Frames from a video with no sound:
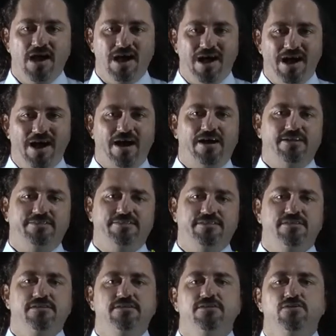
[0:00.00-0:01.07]

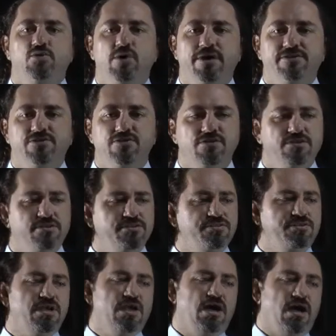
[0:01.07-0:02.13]
harder
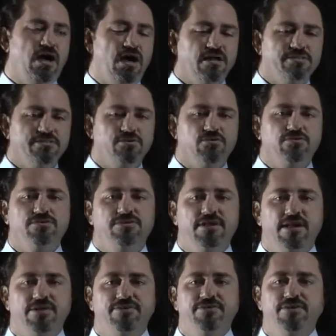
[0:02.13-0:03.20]
questions, harder
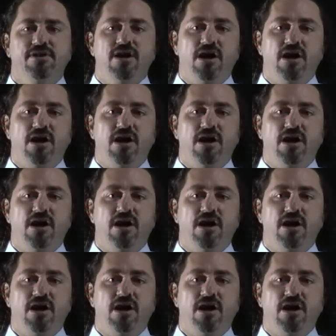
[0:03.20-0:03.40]
content,